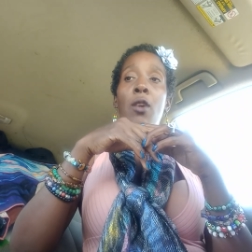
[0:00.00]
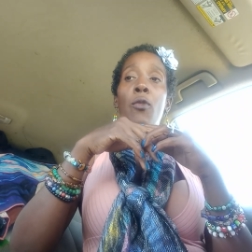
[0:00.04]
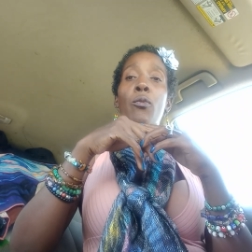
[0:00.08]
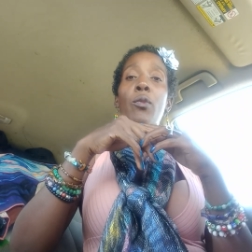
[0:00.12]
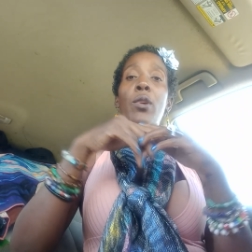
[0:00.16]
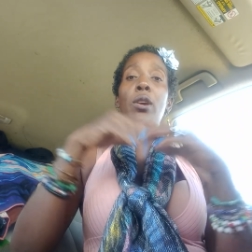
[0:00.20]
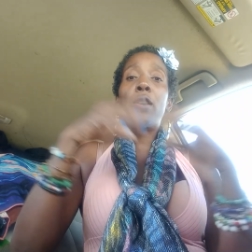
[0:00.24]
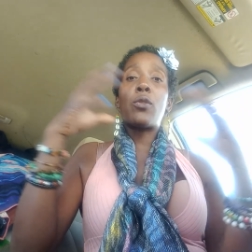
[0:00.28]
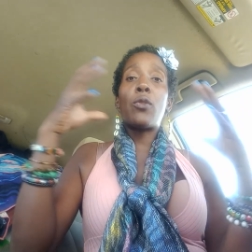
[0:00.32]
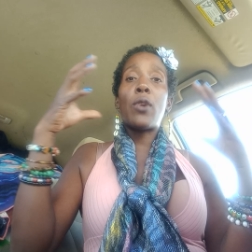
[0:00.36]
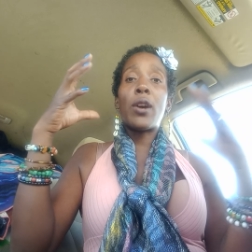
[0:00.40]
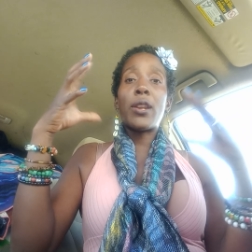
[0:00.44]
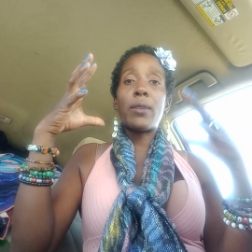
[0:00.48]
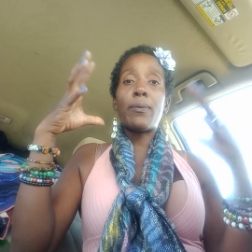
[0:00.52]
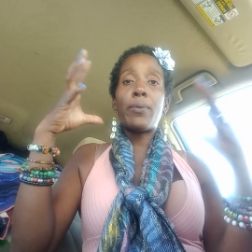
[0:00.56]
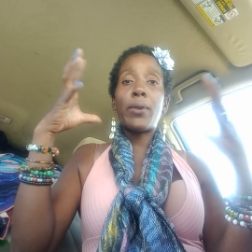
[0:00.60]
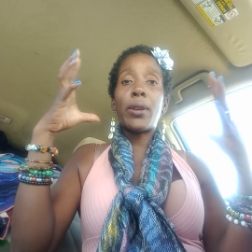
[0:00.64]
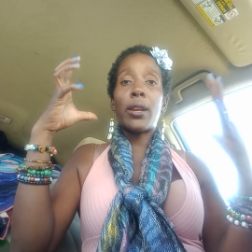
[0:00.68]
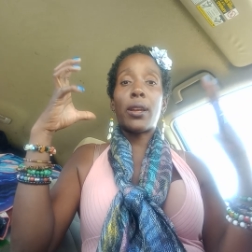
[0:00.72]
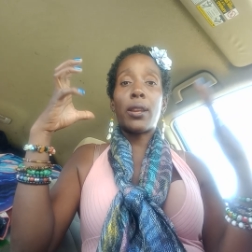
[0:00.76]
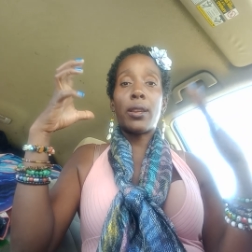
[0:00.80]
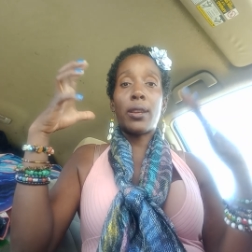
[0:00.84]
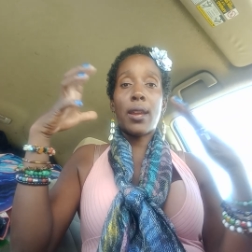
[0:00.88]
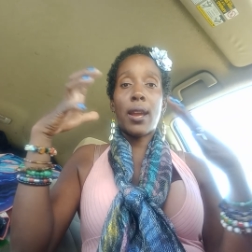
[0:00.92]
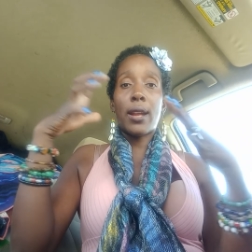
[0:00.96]
we're going to be
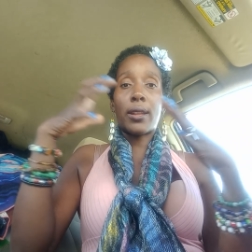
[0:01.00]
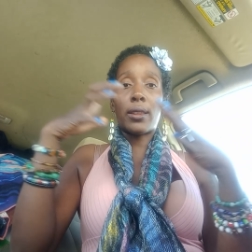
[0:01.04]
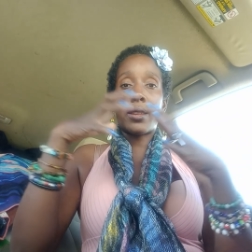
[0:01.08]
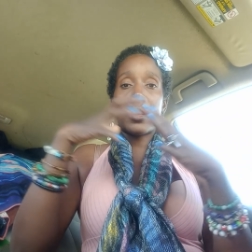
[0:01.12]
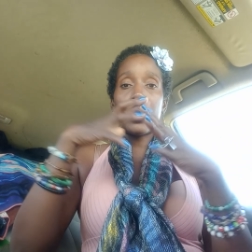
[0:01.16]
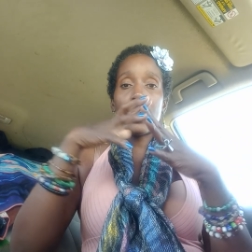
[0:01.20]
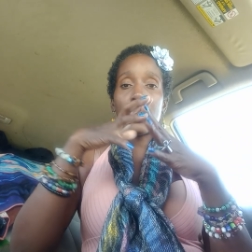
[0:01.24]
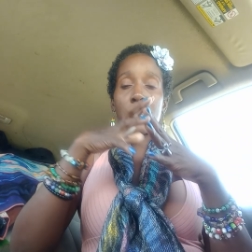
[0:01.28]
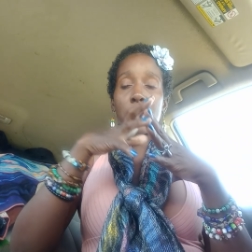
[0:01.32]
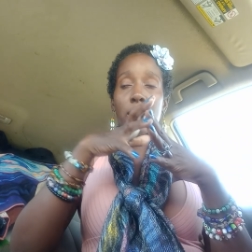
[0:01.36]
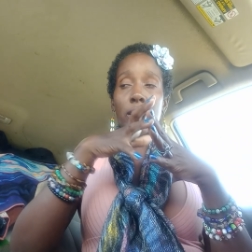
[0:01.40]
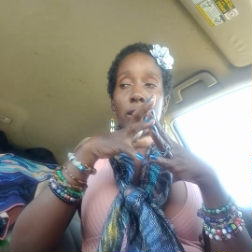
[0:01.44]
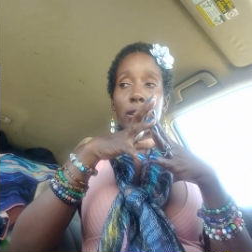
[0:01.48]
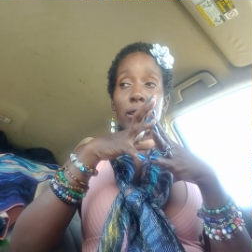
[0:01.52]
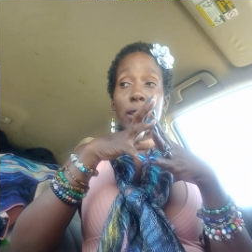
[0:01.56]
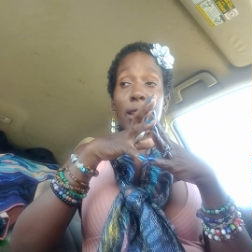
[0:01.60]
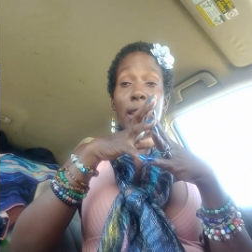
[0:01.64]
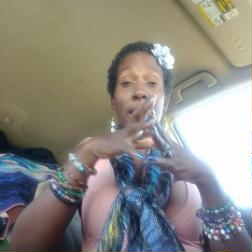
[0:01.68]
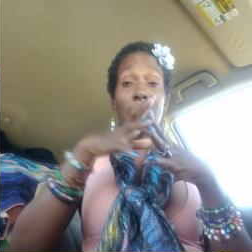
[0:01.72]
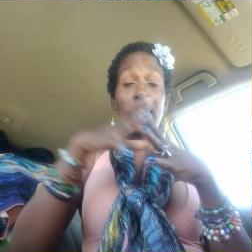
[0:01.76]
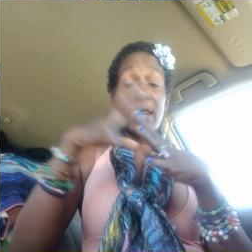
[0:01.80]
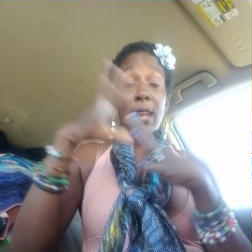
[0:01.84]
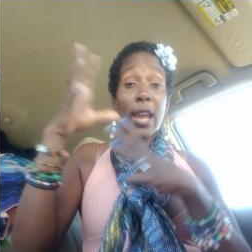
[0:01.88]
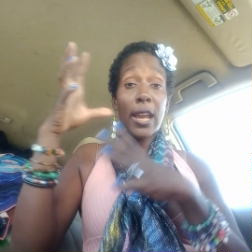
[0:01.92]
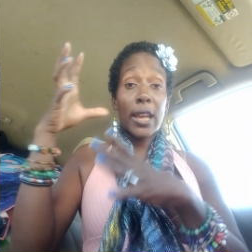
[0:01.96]
connecting to
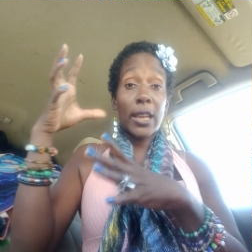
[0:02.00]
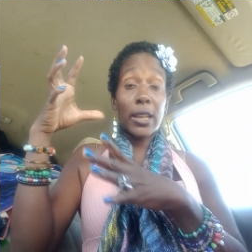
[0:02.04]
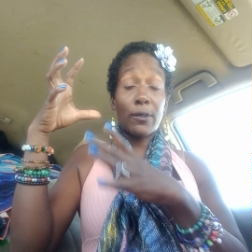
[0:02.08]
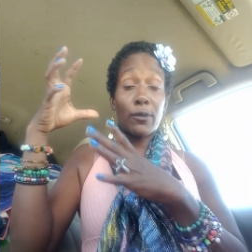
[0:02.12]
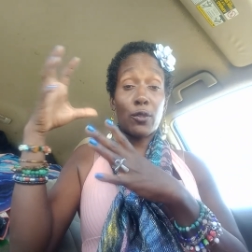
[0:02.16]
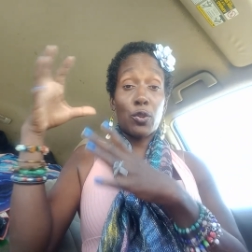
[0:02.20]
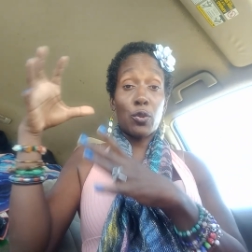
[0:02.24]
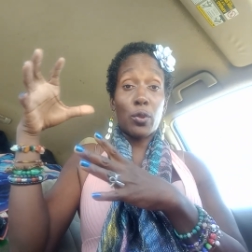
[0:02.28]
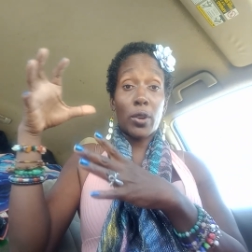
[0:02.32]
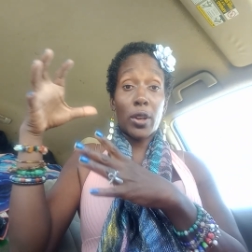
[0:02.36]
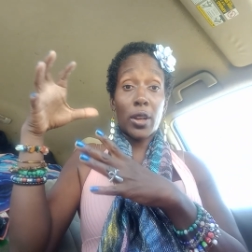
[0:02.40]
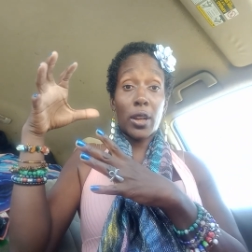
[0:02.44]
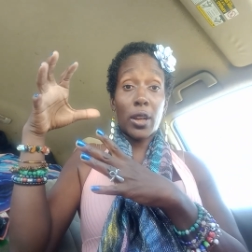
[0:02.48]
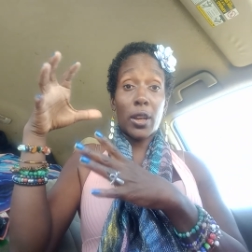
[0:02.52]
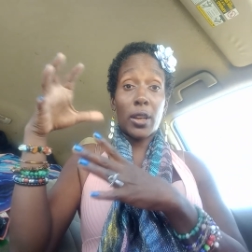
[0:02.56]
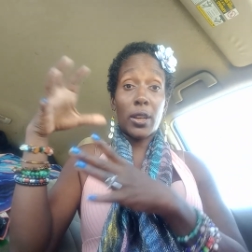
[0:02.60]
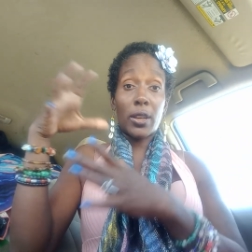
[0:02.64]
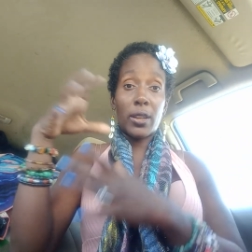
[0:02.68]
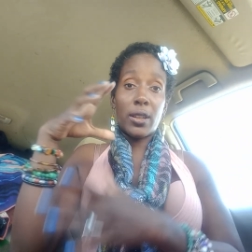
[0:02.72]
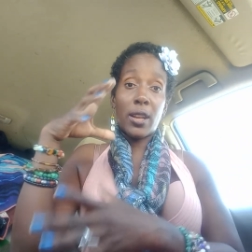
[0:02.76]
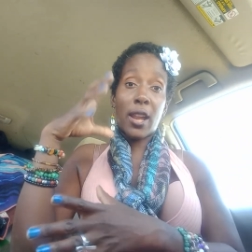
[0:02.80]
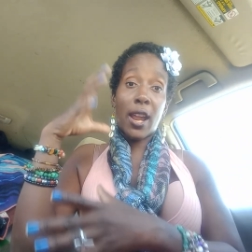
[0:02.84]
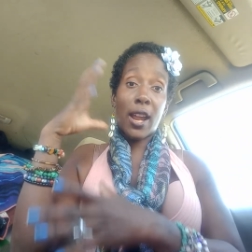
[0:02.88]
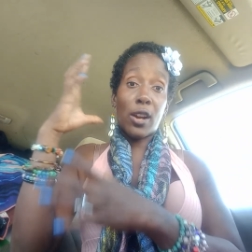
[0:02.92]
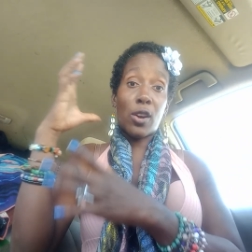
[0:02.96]
that negative
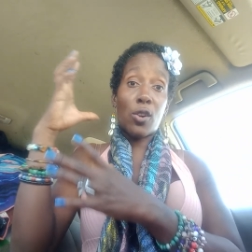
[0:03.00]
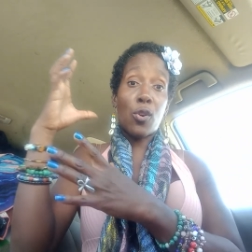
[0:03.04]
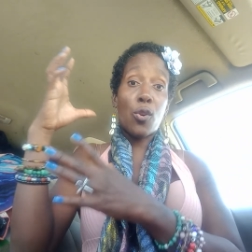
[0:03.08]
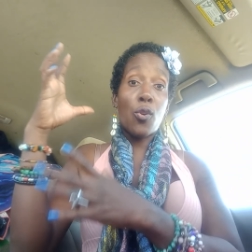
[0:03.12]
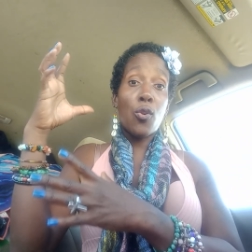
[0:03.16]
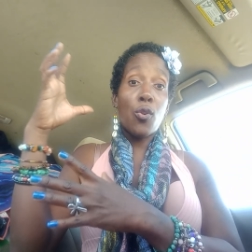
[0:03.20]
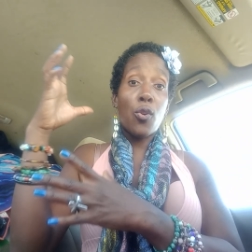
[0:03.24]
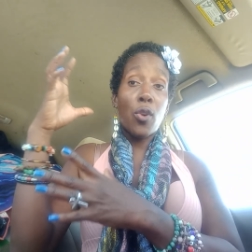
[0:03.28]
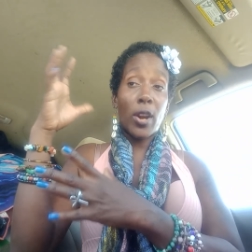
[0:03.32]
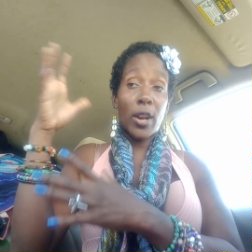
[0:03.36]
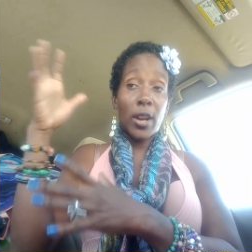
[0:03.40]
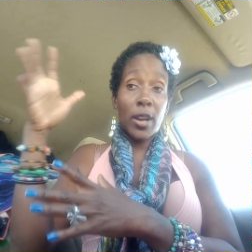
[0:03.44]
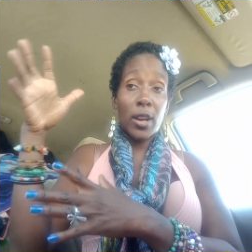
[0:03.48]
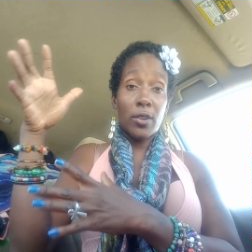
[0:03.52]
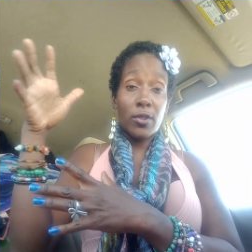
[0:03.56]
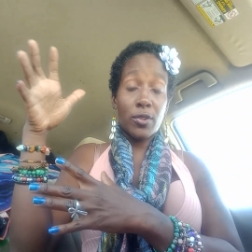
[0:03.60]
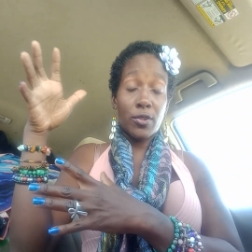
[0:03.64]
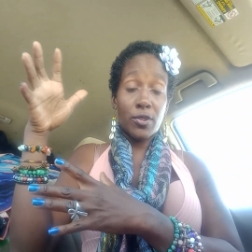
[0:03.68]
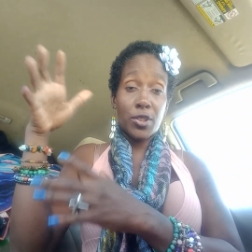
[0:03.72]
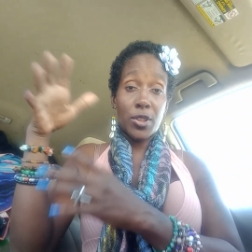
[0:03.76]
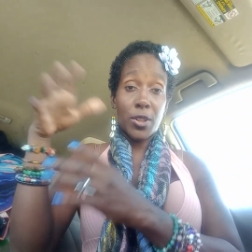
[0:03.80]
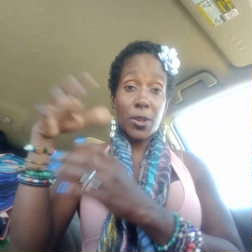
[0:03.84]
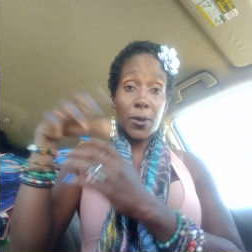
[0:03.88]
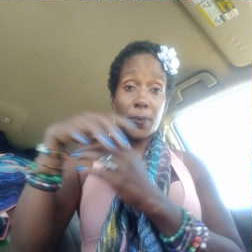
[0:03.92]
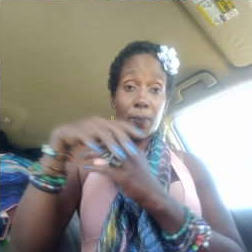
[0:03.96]
green, that core
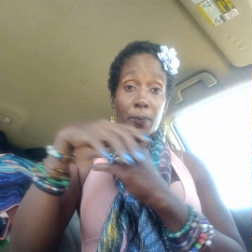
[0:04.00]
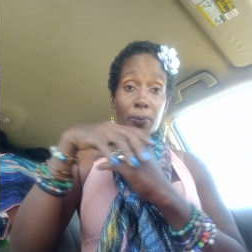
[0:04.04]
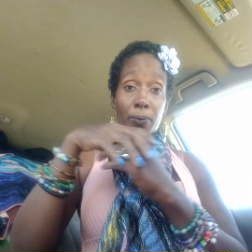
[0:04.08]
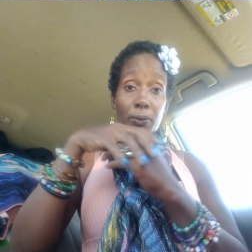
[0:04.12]
energy.